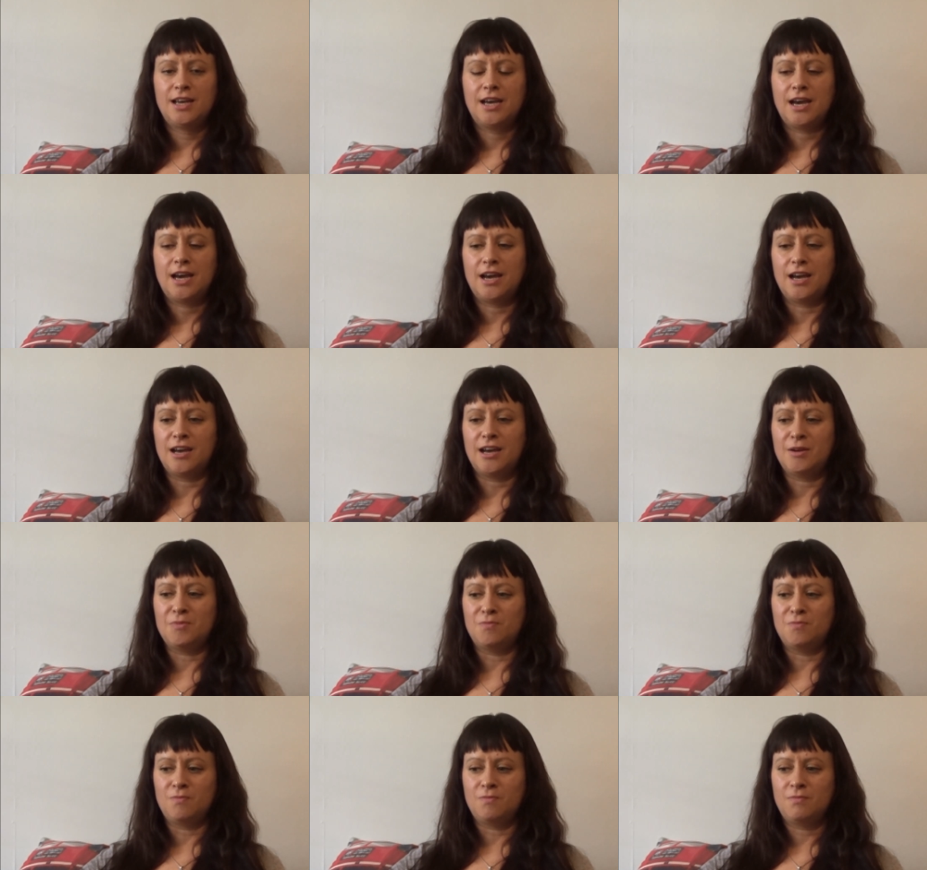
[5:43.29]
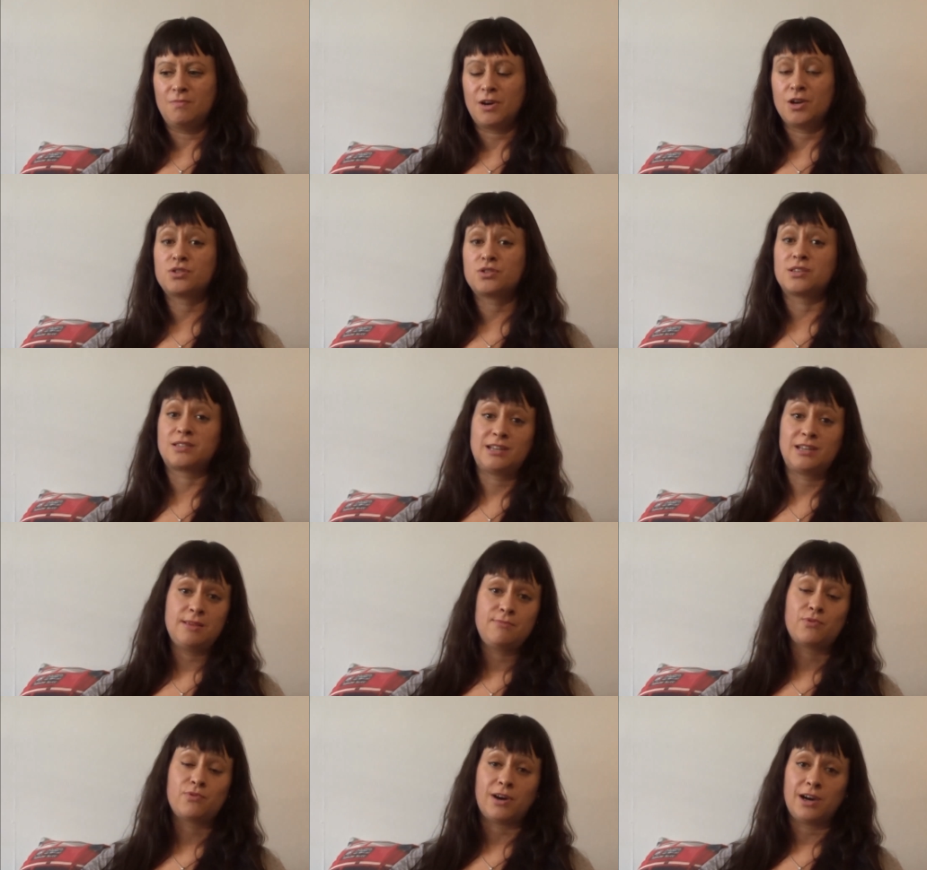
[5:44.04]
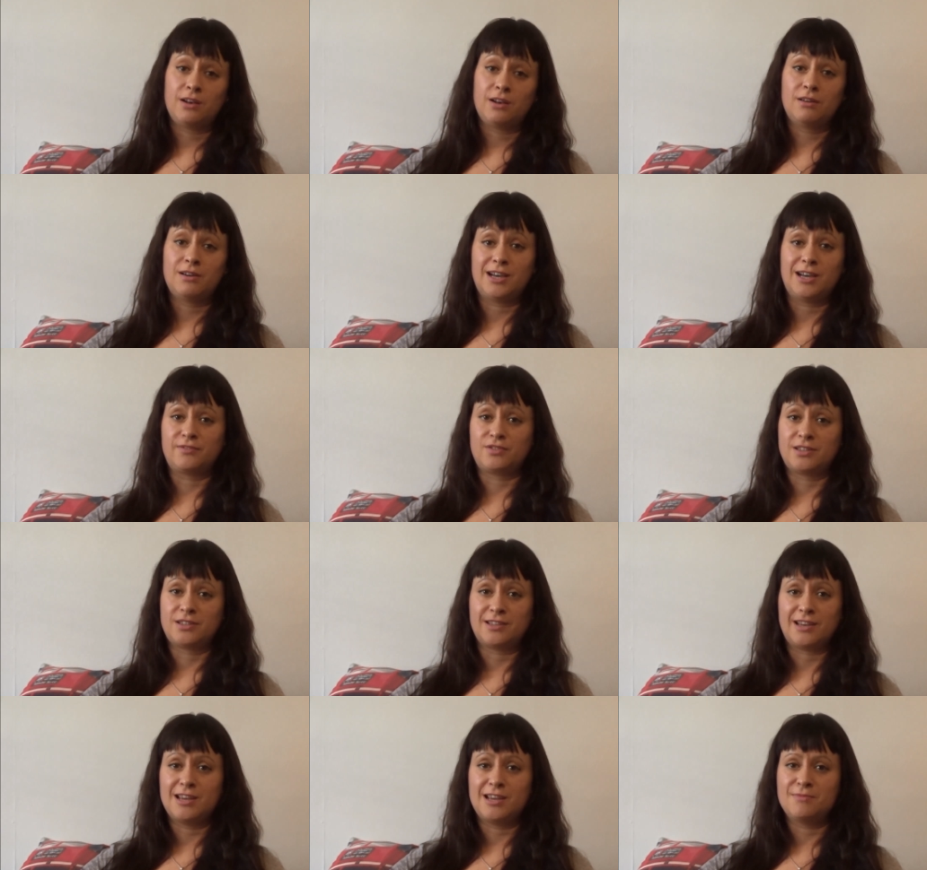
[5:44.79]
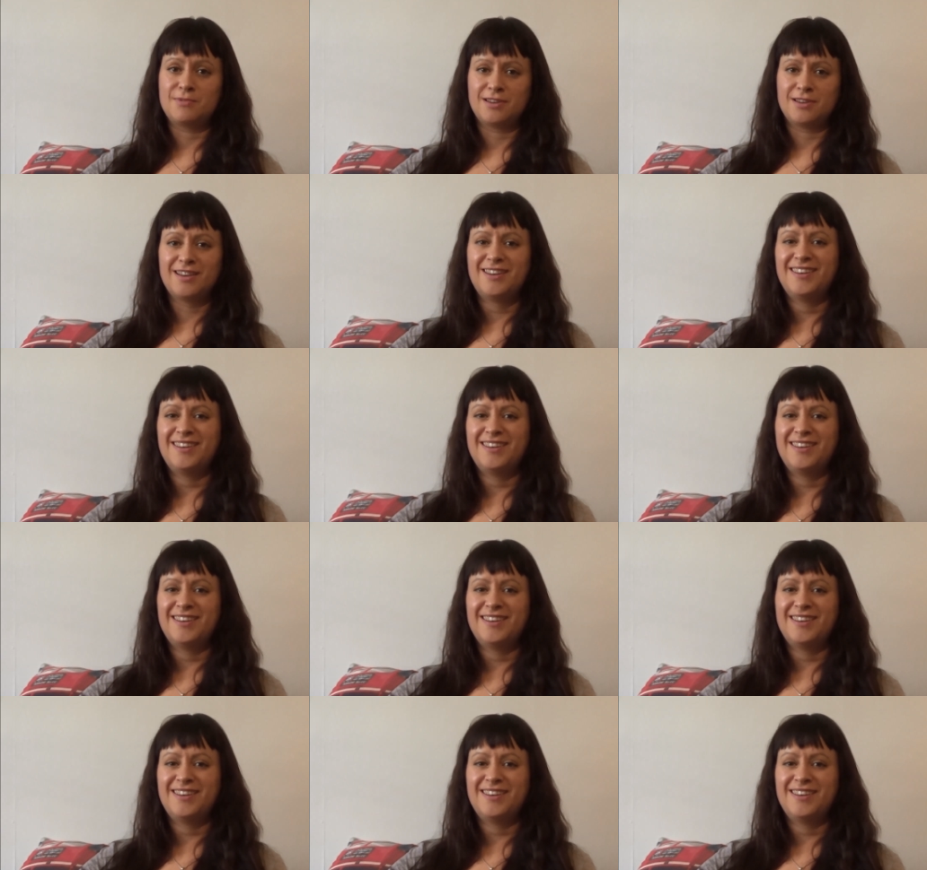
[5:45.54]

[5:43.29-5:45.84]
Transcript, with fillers: Um, I also sleep quite a lot, I have to say, but